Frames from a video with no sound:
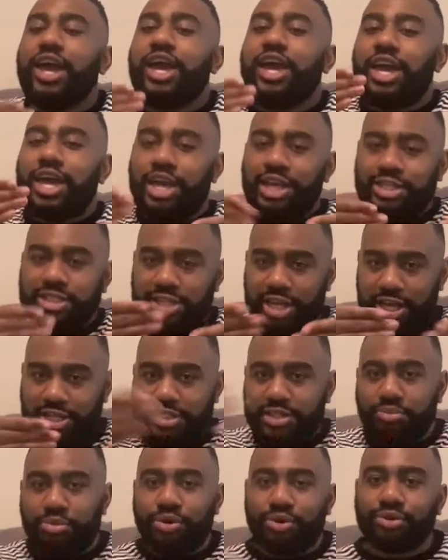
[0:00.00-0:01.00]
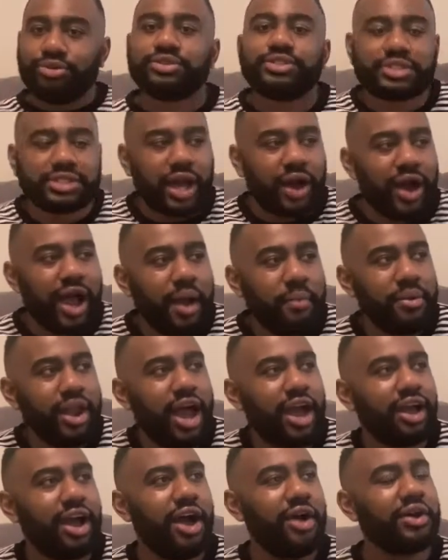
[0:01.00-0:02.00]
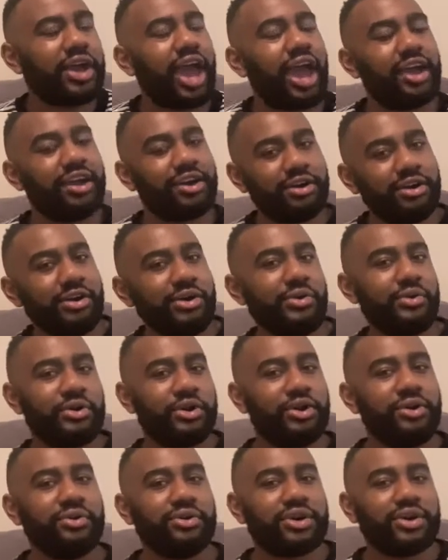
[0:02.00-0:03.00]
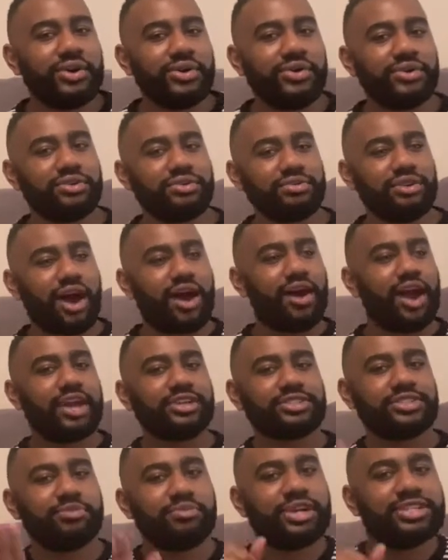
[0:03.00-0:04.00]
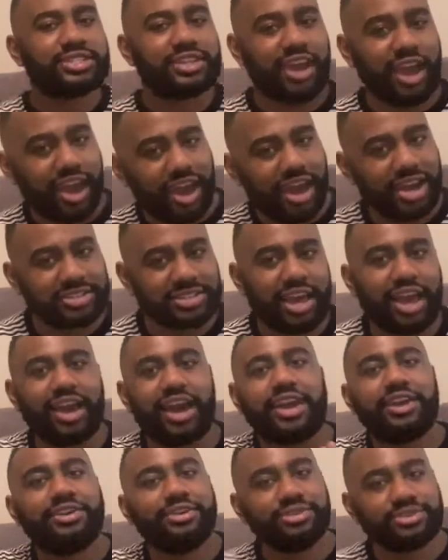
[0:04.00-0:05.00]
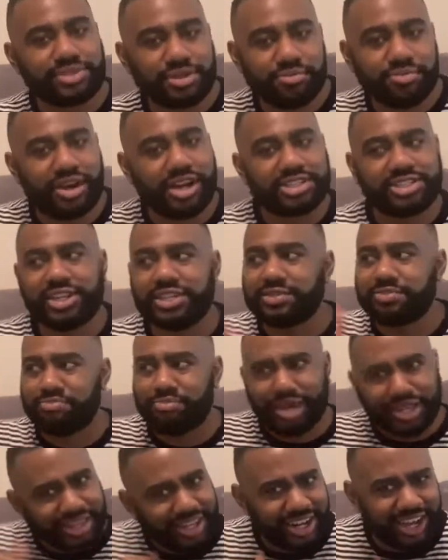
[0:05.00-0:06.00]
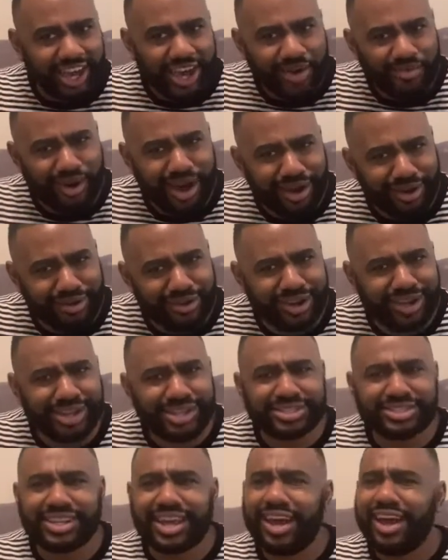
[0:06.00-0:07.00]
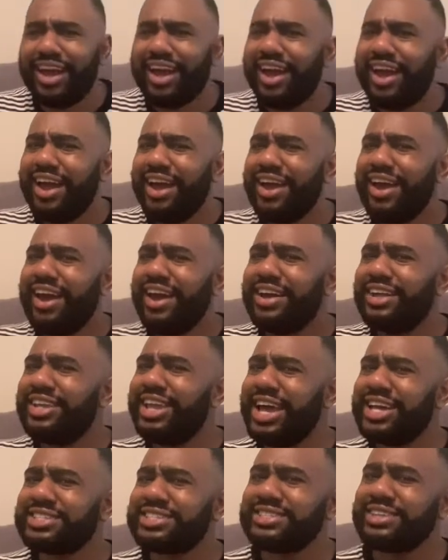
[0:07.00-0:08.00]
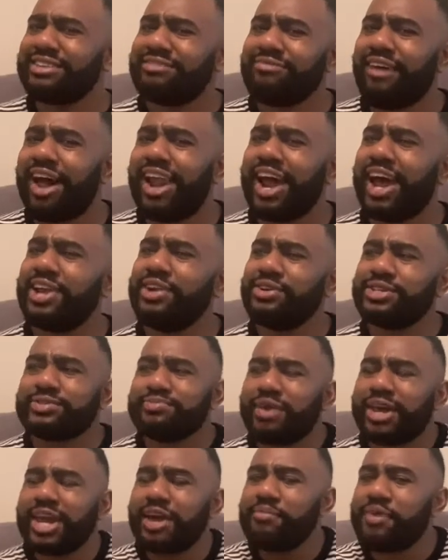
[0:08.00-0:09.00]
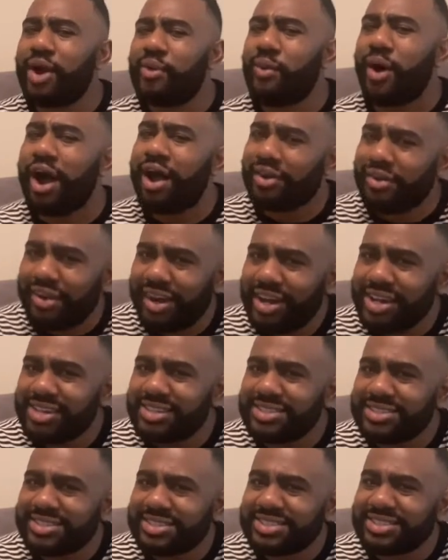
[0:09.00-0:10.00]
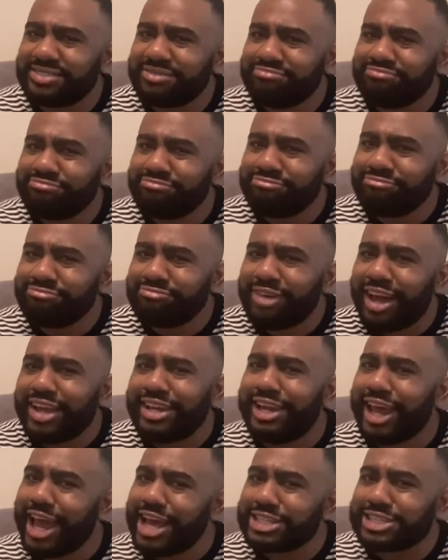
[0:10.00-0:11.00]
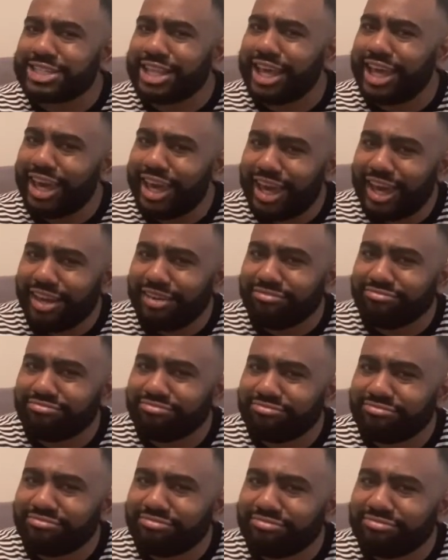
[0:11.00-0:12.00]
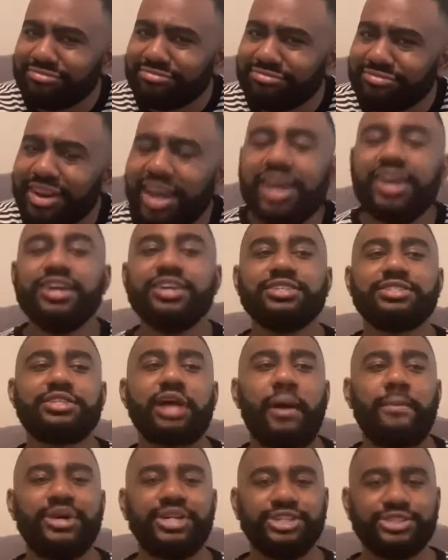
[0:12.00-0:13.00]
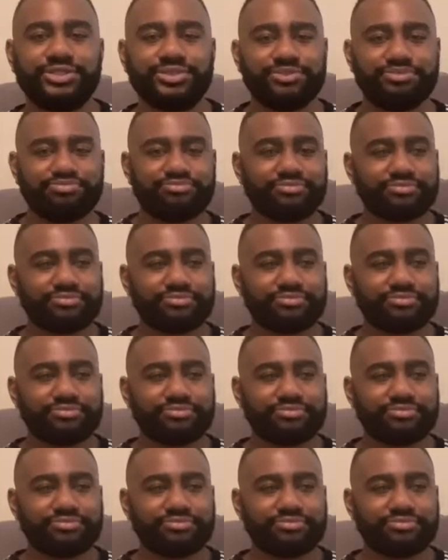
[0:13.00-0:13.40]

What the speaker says: accessible. So I'm like, okay, cool. You know, ain't too much gas. I ain't got to do too much. Just meet the nigga at Walgreens. All I got to do is meet him at Walgreens. That's it. So boom.